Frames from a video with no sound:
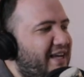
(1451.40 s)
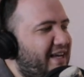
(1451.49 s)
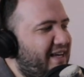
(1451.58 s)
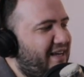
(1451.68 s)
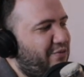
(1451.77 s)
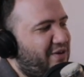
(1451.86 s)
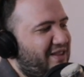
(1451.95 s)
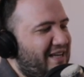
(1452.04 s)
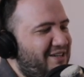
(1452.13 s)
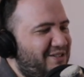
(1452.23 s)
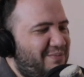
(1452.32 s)
When
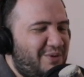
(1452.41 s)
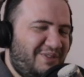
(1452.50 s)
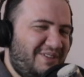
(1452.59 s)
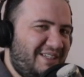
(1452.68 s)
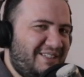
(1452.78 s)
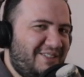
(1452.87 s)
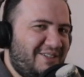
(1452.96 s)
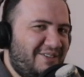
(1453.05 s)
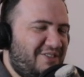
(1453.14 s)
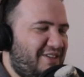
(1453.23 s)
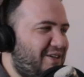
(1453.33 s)
they both did a song
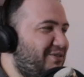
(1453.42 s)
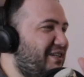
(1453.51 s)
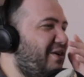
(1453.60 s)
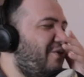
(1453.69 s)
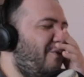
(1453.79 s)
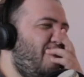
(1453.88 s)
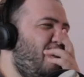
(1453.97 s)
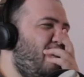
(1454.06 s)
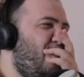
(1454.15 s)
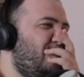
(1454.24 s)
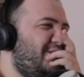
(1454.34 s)
together, I was like,
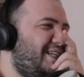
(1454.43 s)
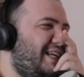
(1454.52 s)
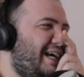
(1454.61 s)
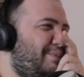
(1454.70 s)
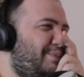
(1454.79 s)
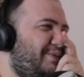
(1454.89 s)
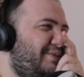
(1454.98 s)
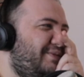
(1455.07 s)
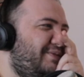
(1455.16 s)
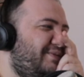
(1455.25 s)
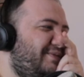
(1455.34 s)
oh, snap.
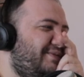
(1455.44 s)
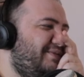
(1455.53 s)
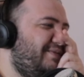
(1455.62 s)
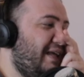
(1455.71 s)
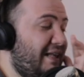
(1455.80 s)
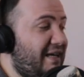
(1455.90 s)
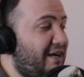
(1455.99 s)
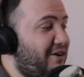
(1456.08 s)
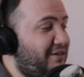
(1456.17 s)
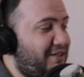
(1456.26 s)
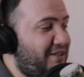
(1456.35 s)
And they
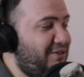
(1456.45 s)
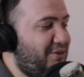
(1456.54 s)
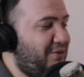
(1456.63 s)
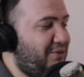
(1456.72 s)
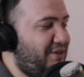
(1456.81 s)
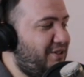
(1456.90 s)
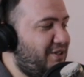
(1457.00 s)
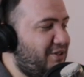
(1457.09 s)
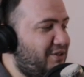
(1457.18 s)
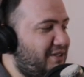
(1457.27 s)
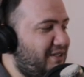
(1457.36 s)
didn't do only
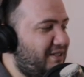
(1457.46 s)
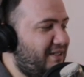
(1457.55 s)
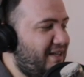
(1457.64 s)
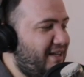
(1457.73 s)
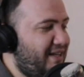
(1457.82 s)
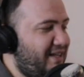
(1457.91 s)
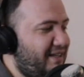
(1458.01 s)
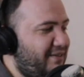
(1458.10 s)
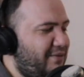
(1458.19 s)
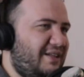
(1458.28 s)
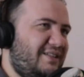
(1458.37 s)
just...
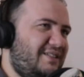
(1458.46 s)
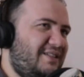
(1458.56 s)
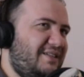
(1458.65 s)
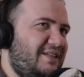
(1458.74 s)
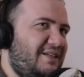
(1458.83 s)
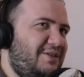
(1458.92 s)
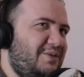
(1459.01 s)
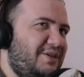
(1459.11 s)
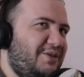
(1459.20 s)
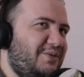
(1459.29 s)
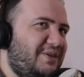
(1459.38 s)
Wait, did they do
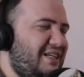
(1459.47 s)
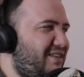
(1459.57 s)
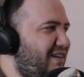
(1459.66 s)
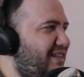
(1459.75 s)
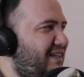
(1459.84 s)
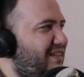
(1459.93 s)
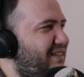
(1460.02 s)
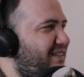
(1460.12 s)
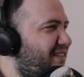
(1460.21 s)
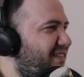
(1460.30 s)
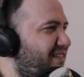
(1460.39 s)
another one? I think they
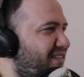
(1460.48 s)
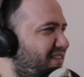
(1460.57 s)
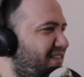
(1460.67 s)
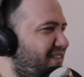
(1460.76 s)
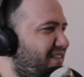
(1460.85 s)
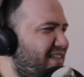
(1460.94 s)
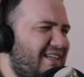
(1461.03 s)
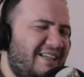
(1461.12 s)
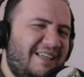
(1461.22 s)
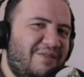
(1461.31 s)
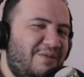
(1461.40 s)
did.
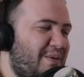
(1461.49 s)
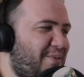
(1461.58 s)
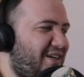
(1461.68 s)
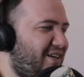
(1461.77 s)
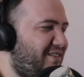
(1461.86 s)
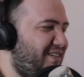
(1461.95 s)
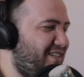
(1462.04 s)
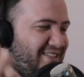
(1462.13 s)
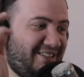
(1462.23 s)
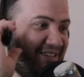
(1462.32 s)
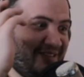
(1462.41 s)
Can't remember now,
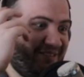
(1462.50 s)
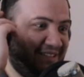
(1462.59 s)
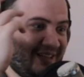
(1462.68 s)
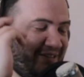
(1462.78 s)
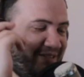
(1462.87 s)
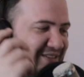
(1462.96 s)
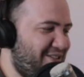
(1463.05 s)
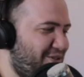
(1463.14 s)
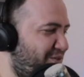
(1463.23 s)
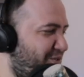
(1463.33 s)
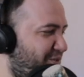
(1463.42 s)
because, you know, a lot of things
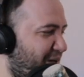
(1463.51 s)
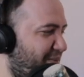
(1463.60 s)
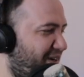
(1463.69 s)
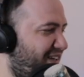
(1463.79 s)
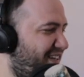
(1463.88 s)
going through my mind.